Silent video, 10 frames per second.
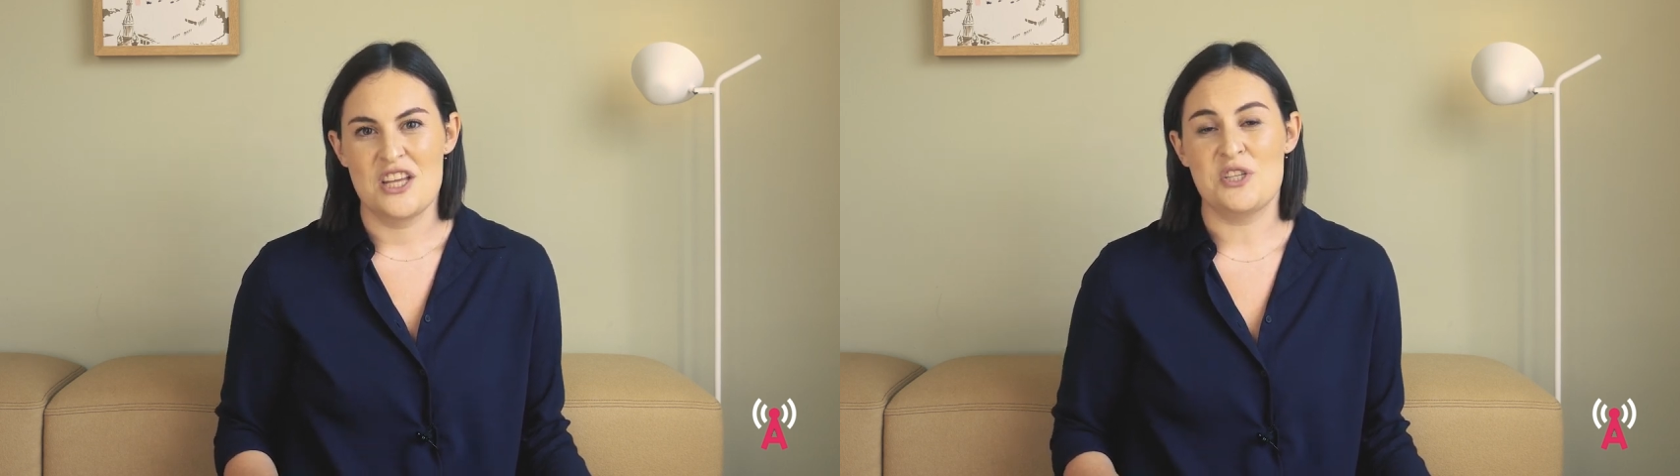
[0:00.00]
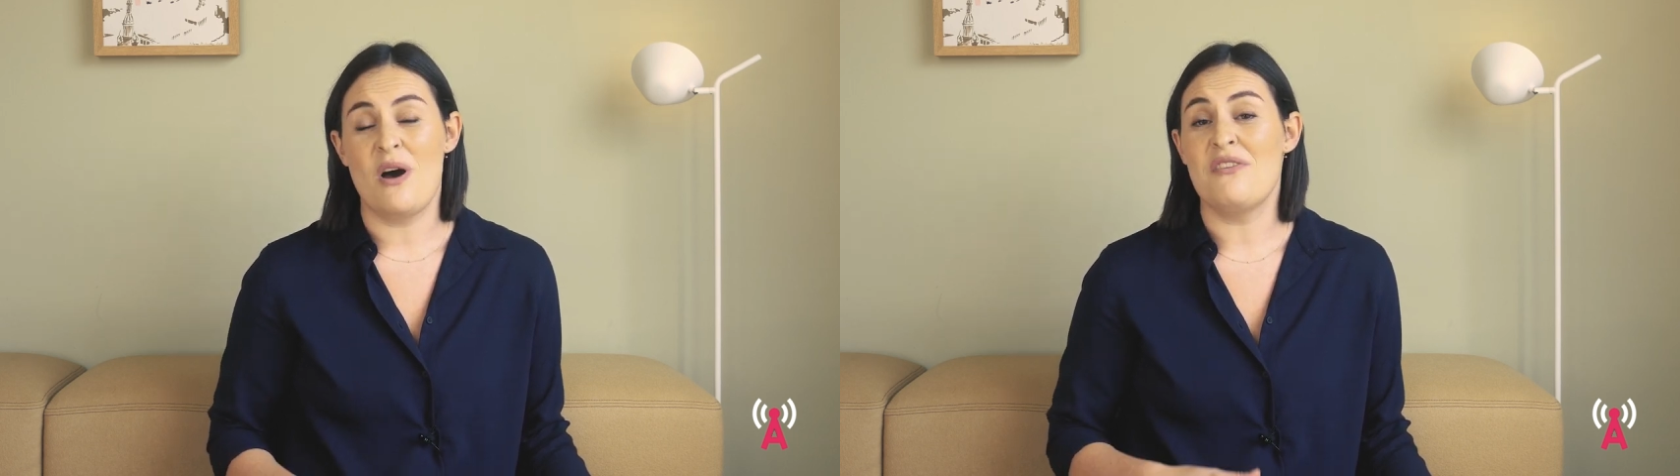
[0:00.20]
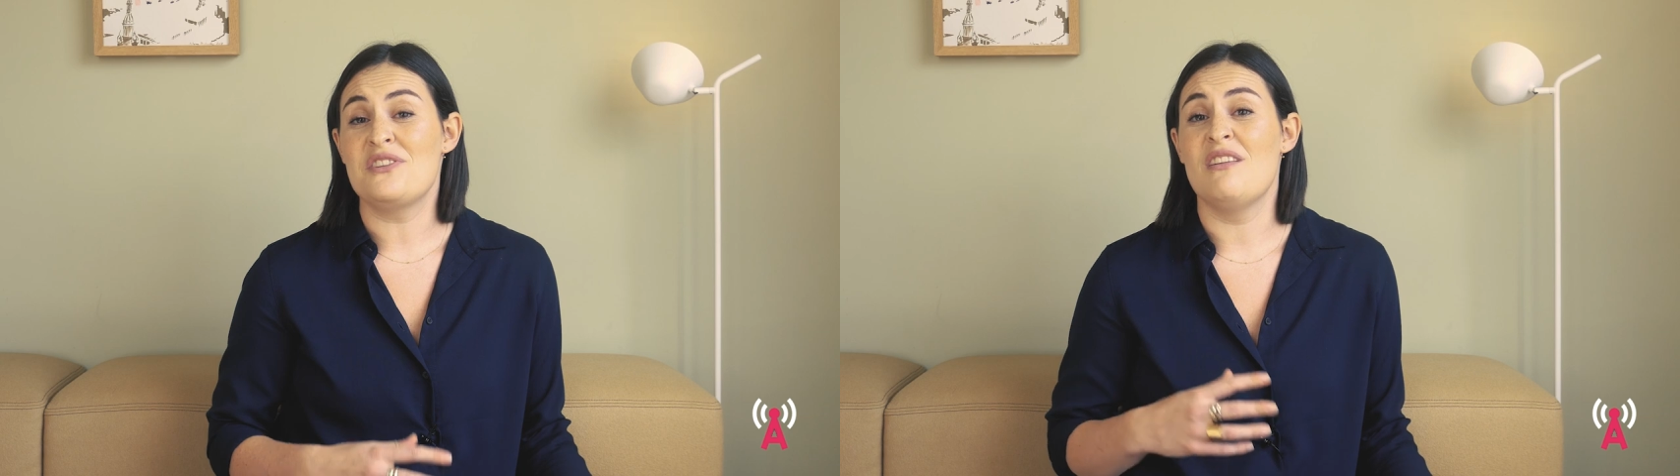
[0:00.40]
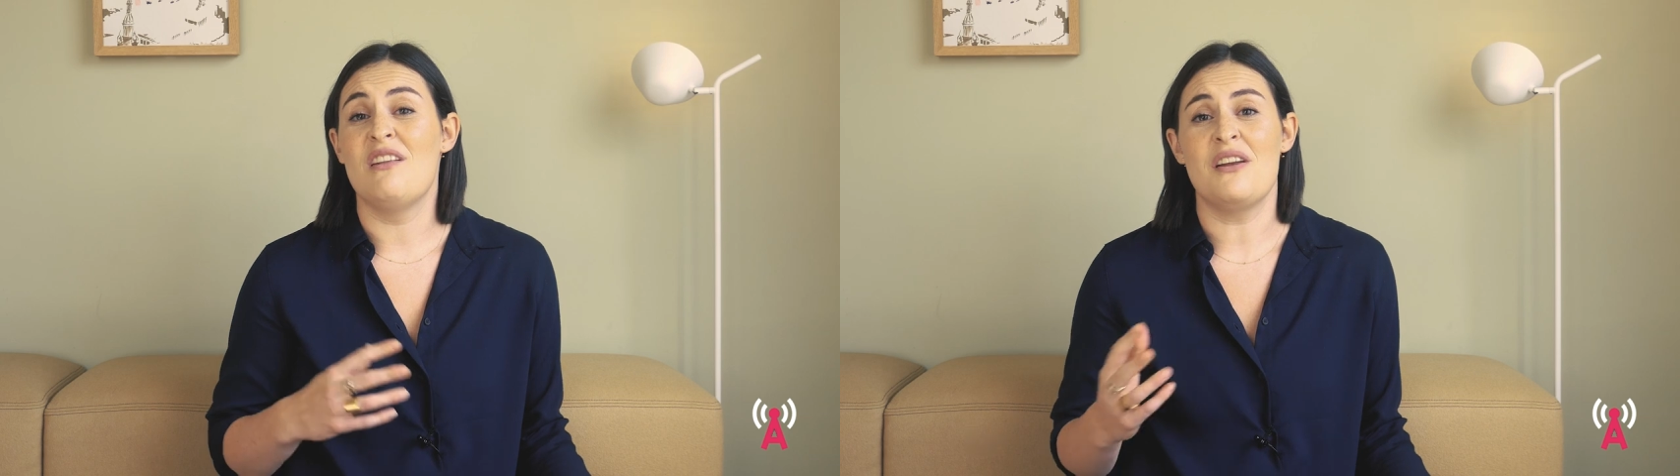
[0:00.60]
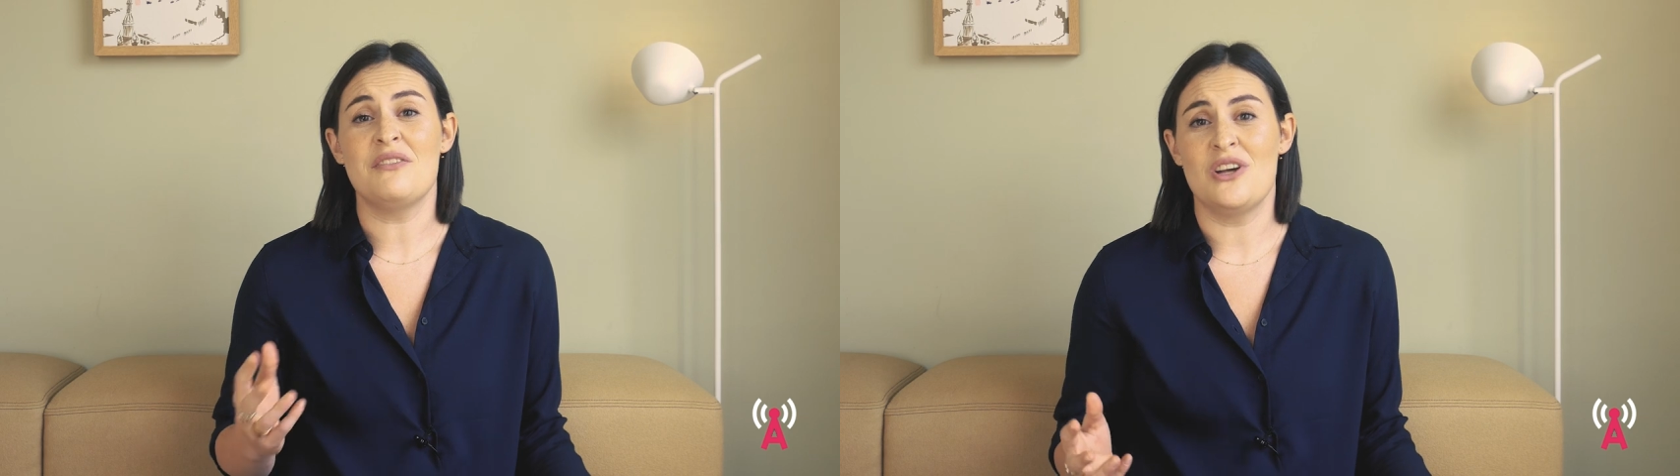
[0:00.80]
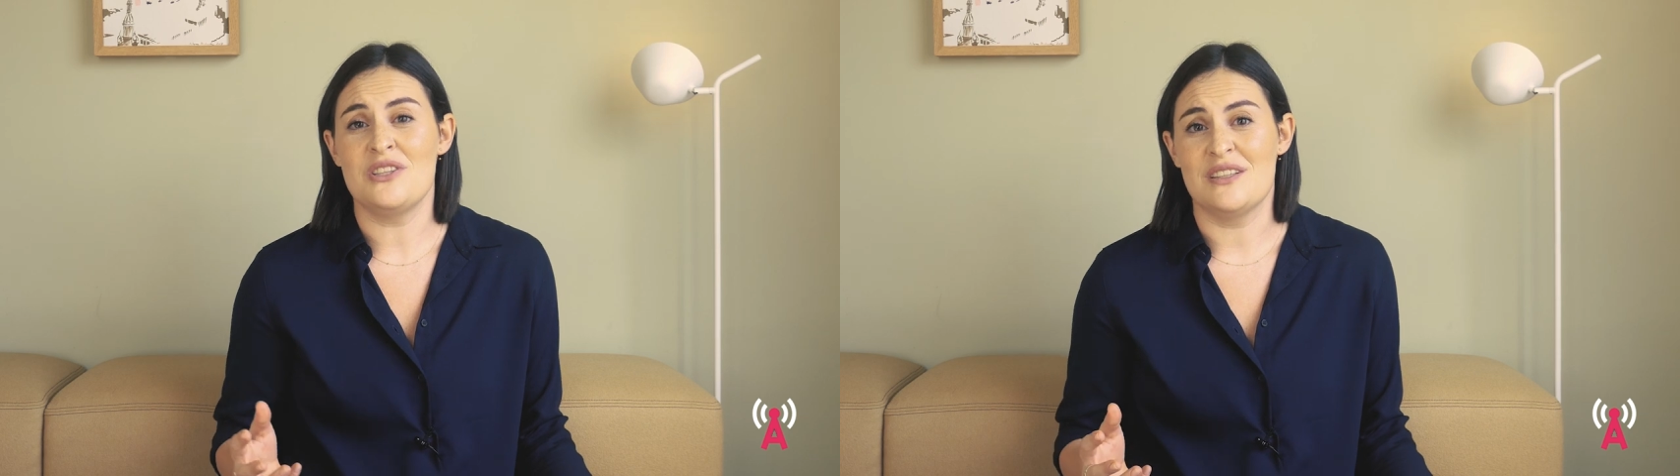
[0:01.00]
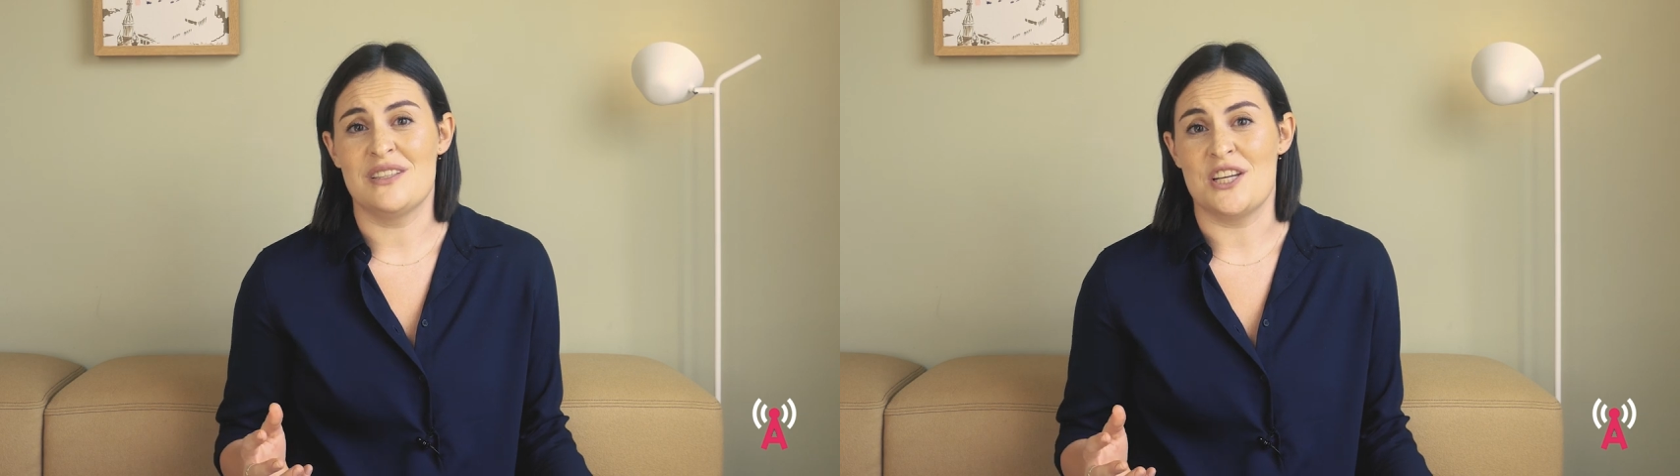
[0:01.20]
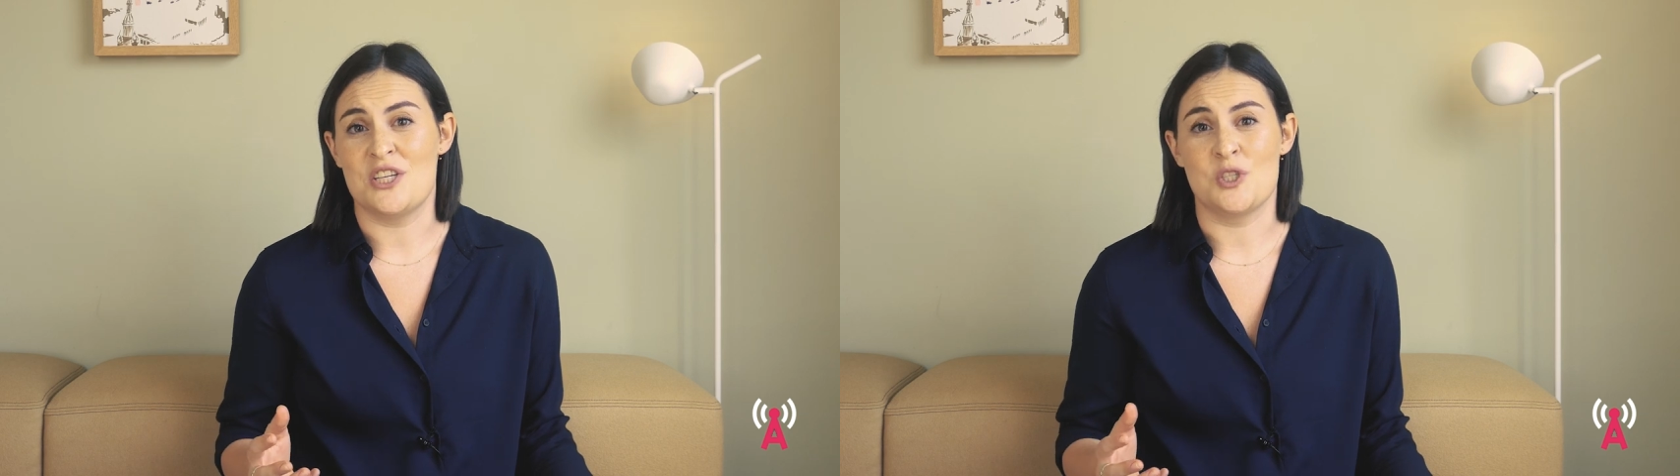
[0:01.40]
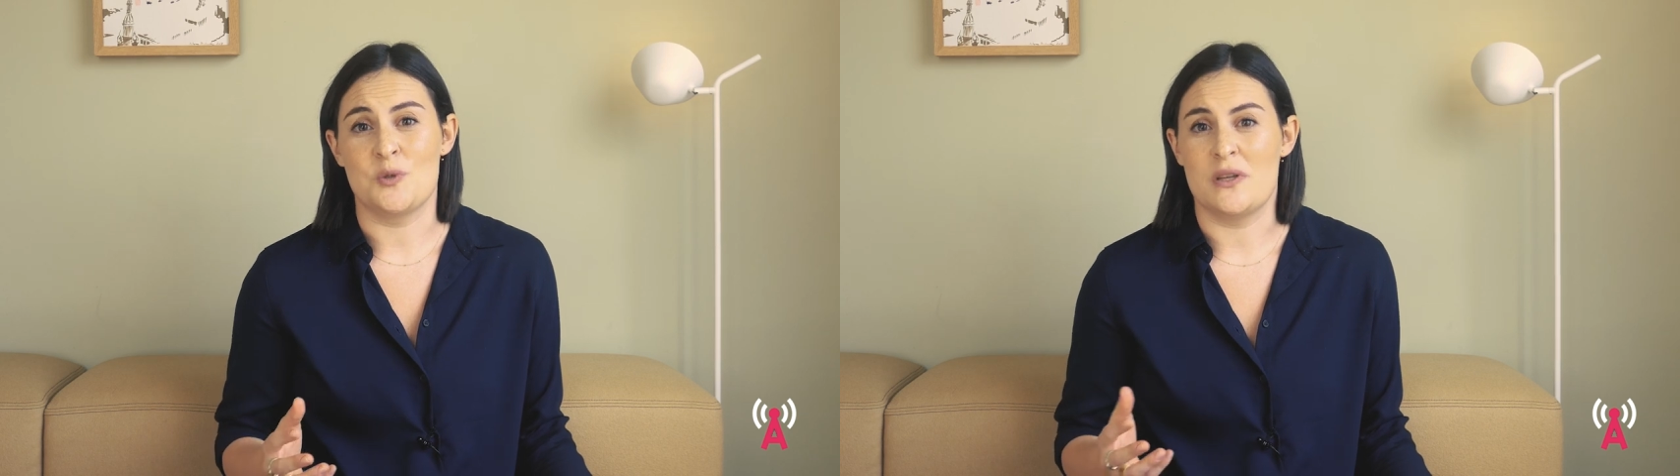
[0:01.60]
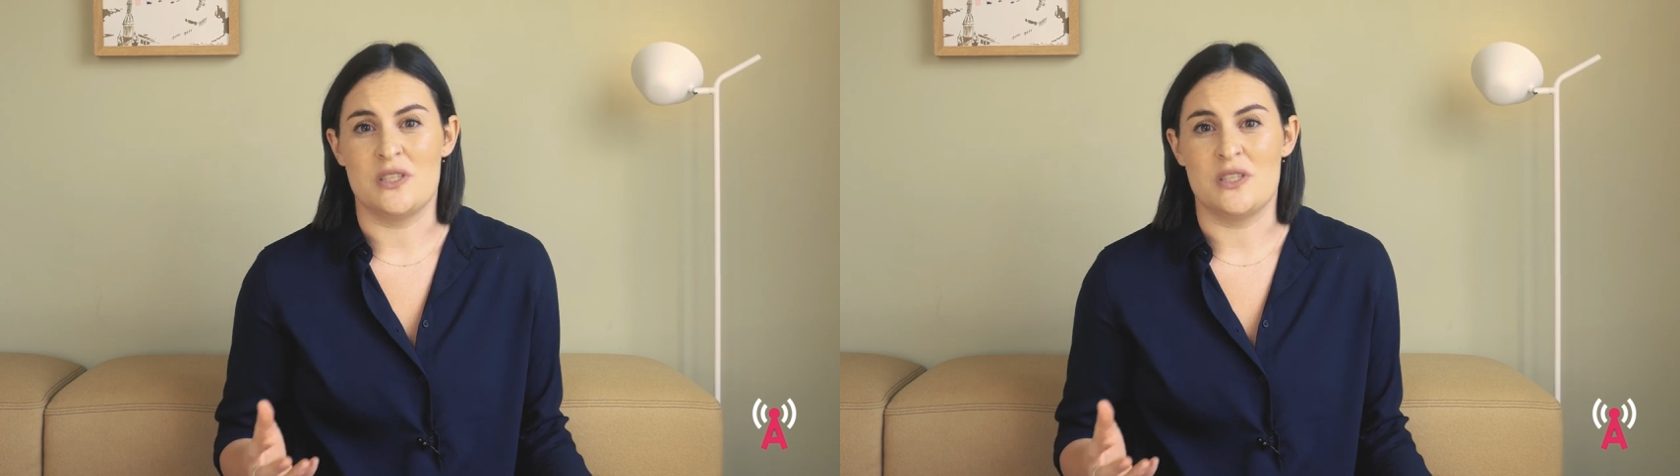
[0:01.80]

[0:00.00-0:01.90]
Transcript: So after a lot of consultations with